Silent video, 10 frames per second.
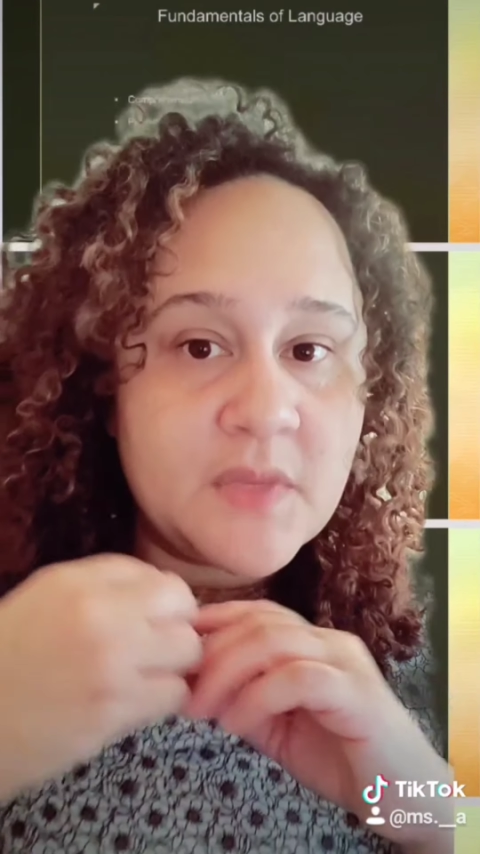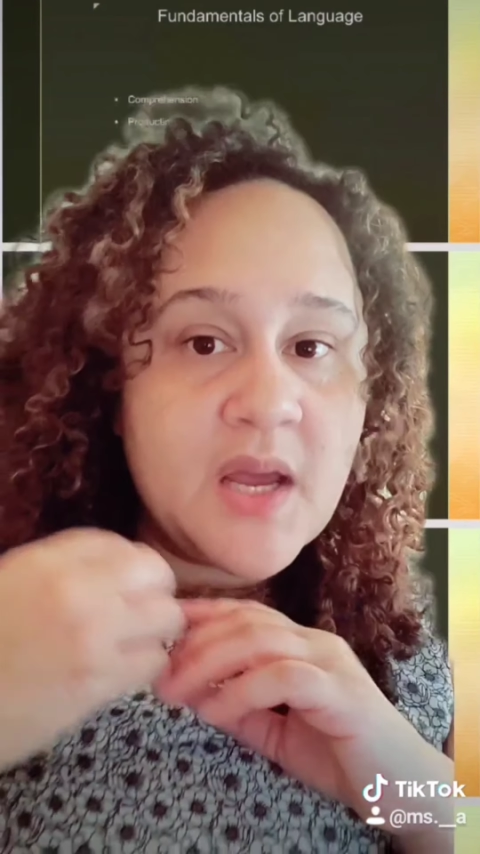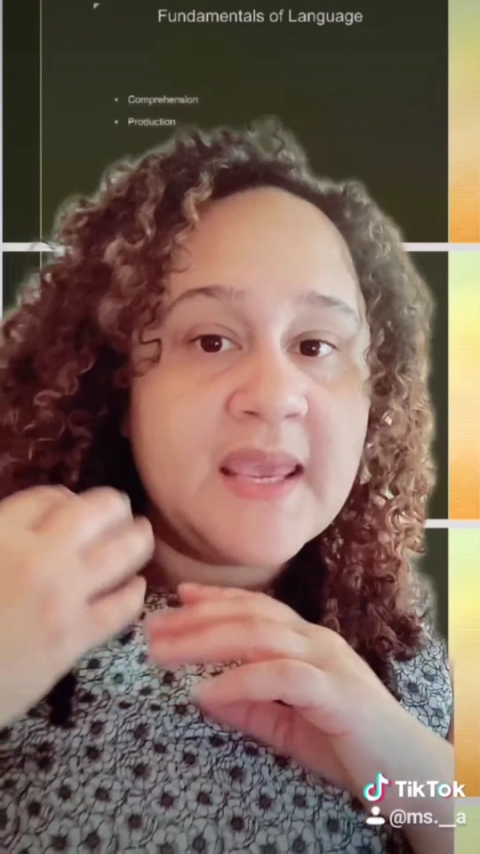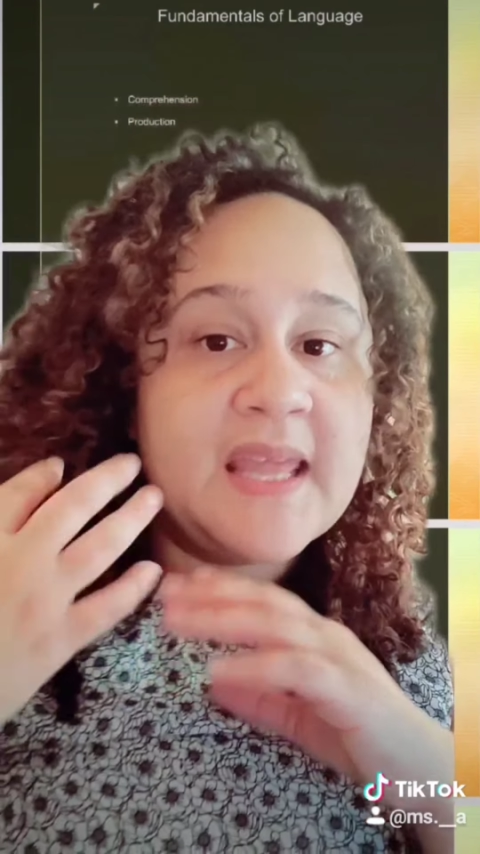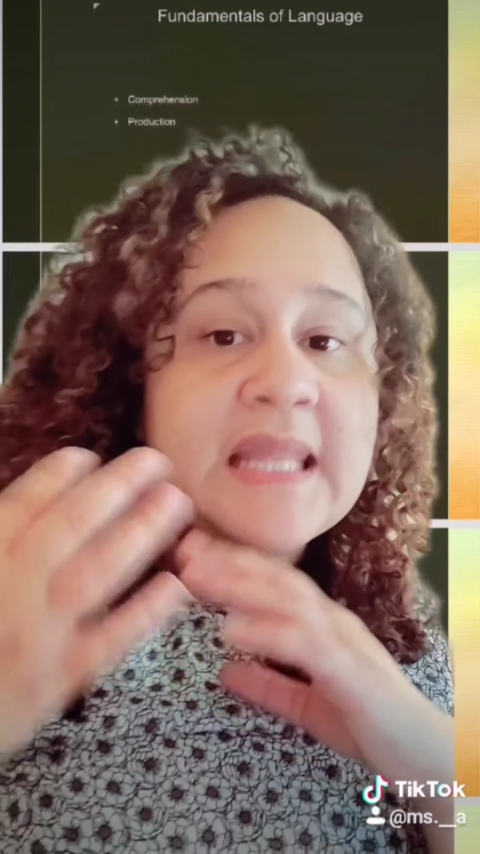
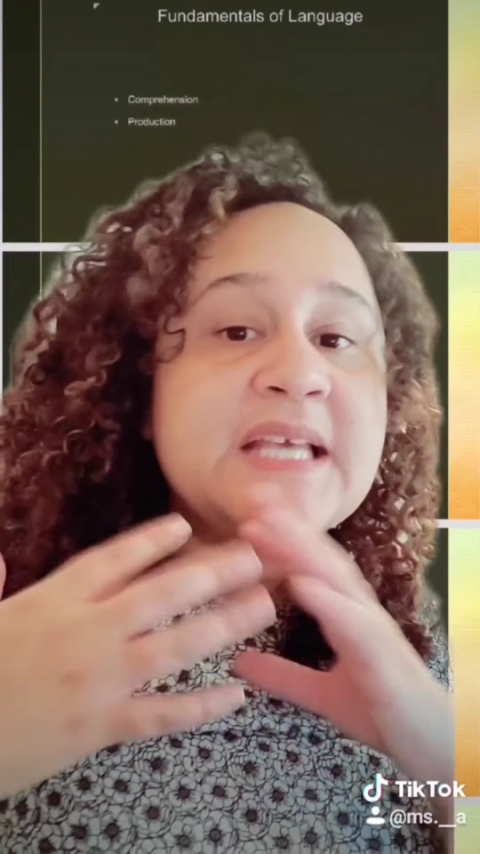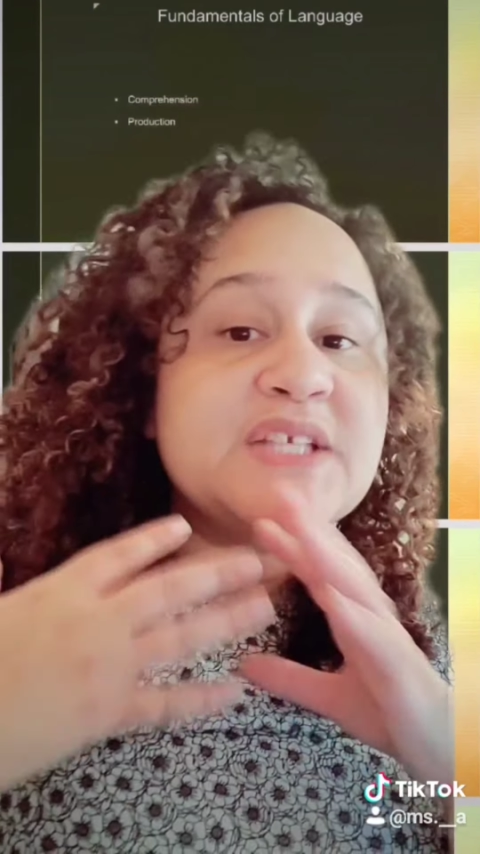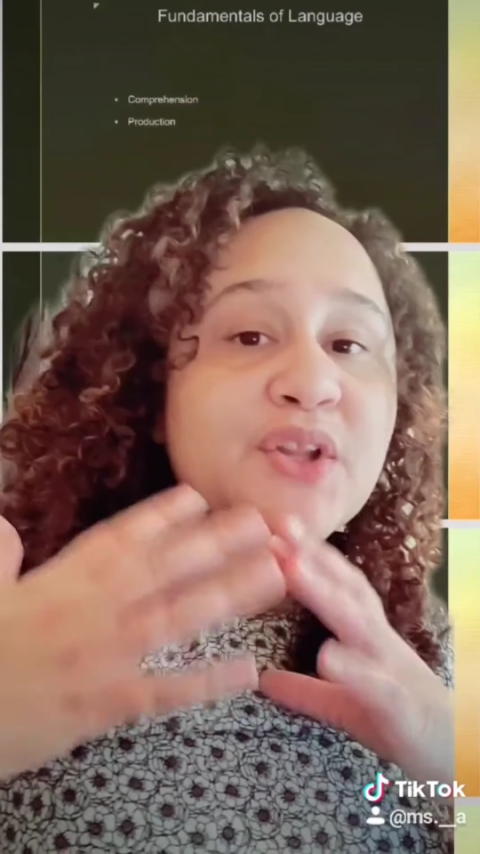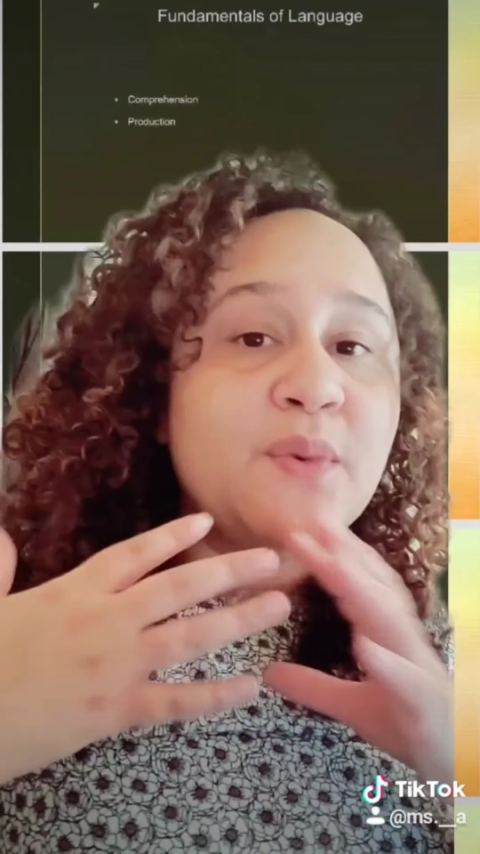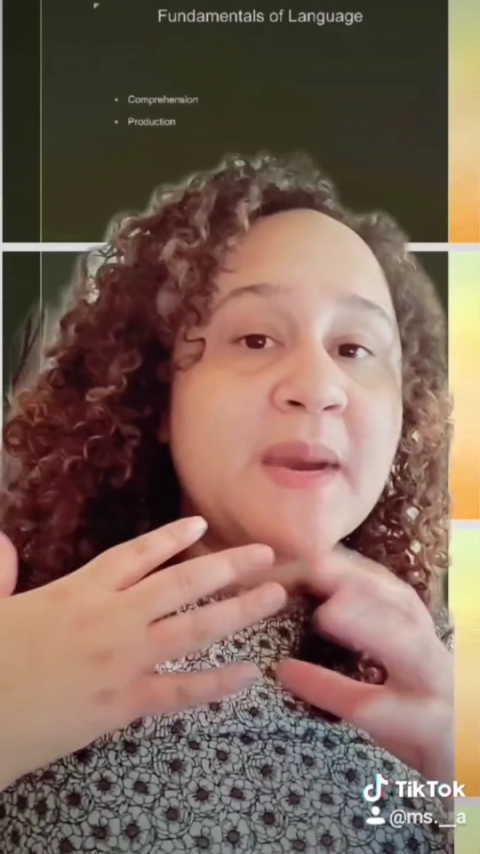Again,
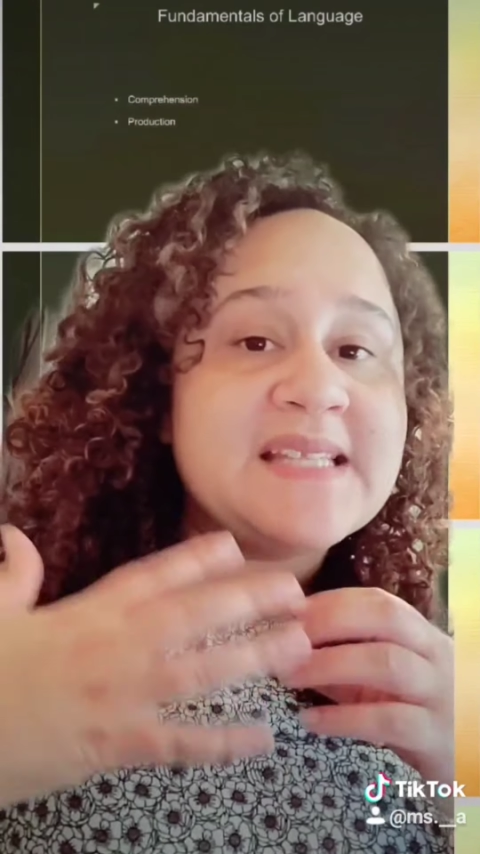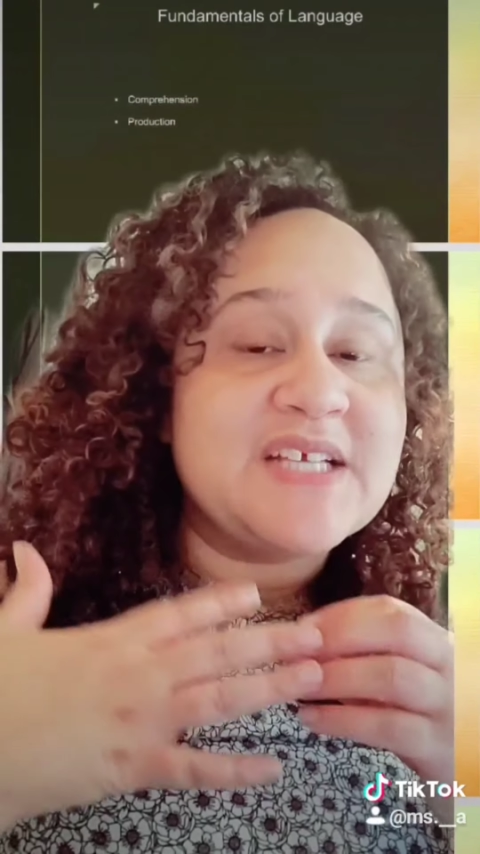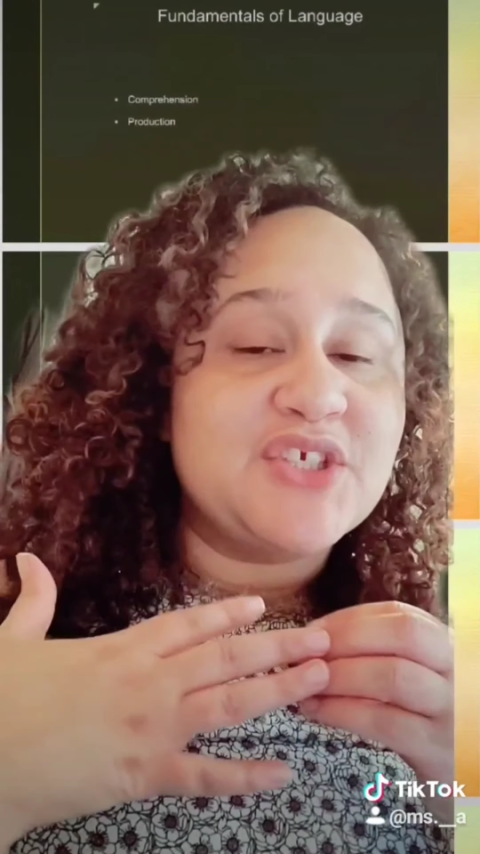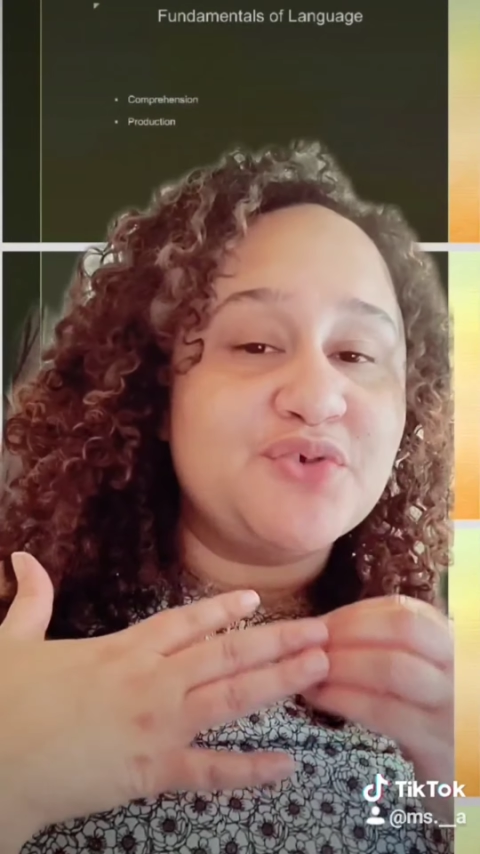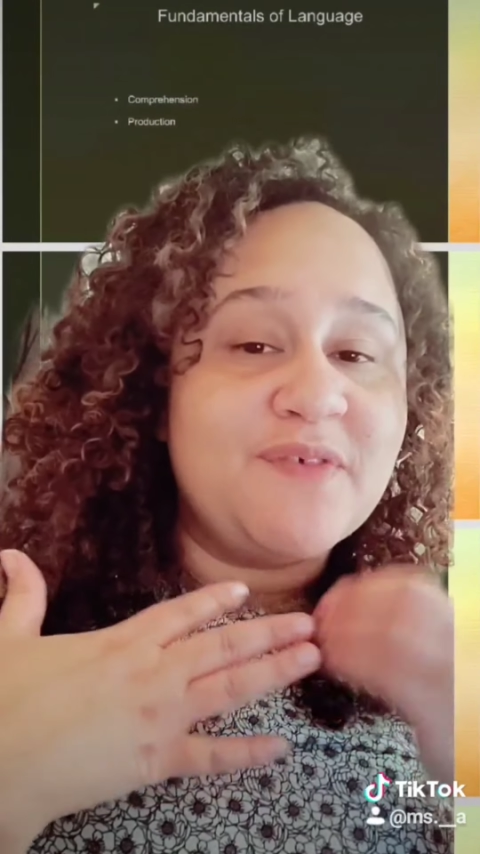these are the ways
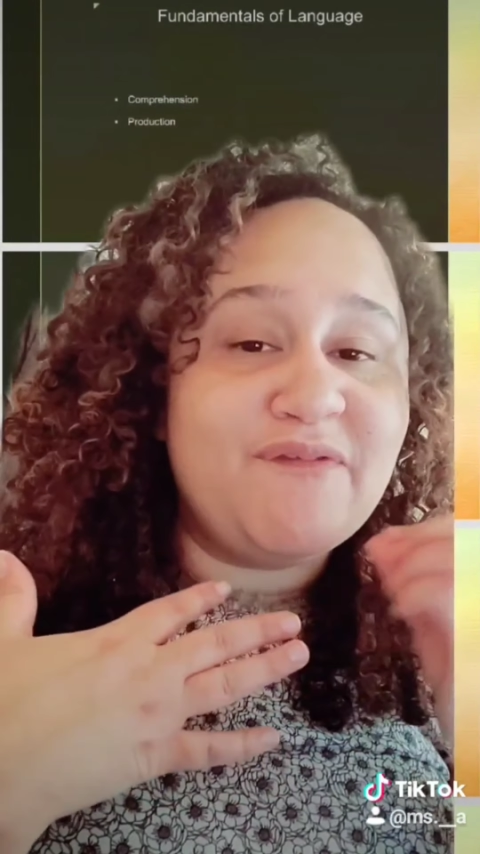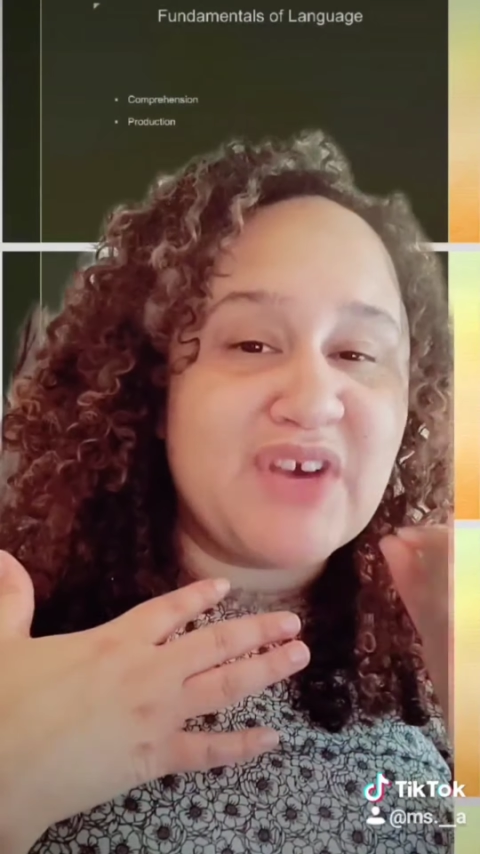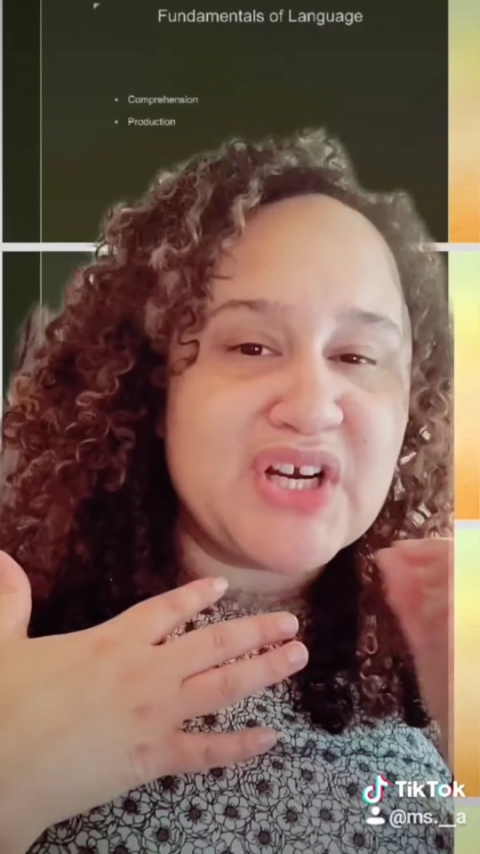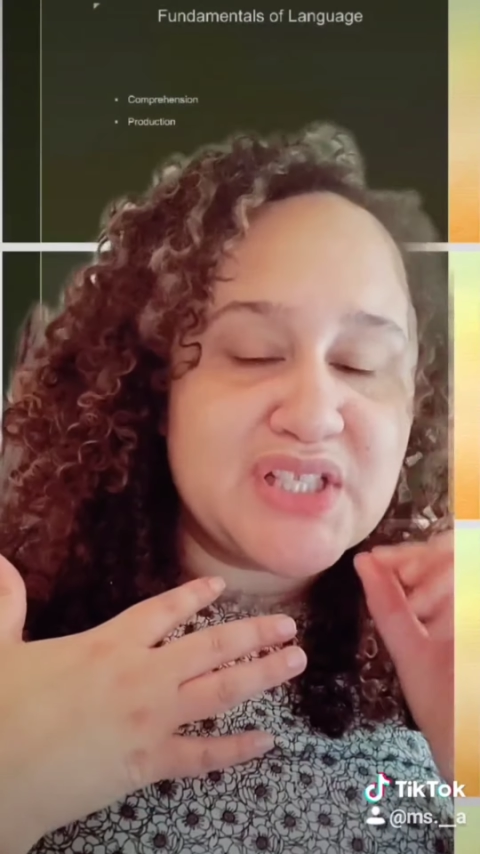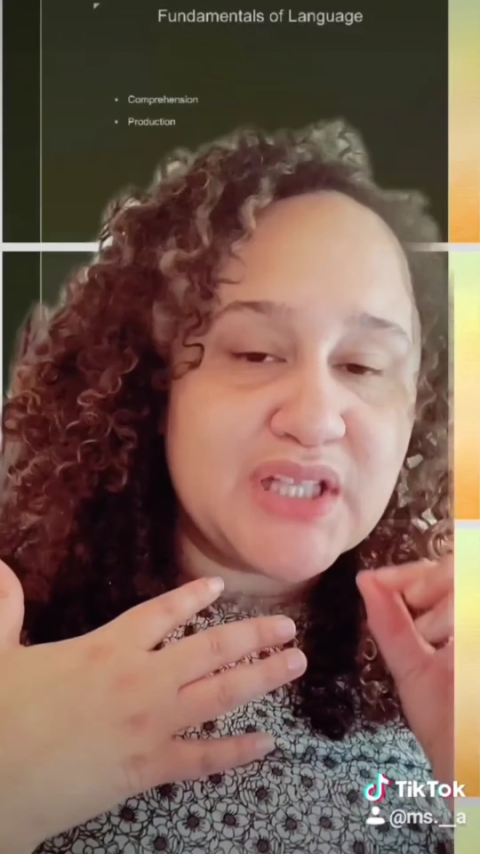that children
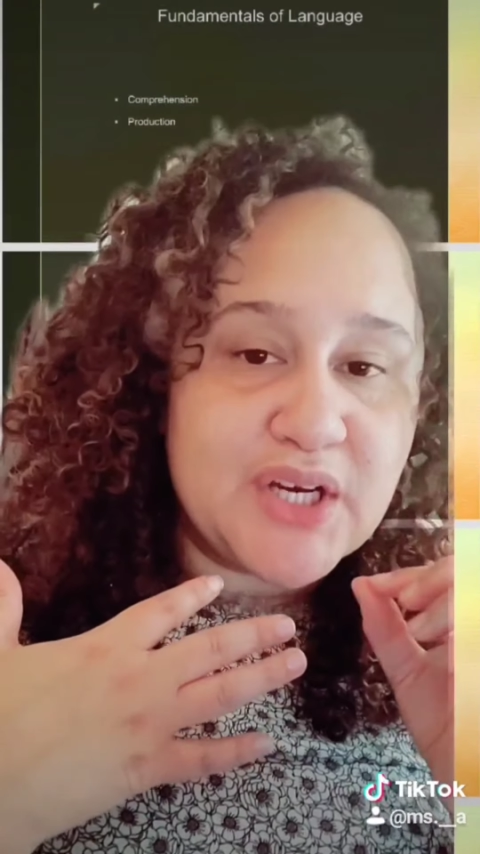first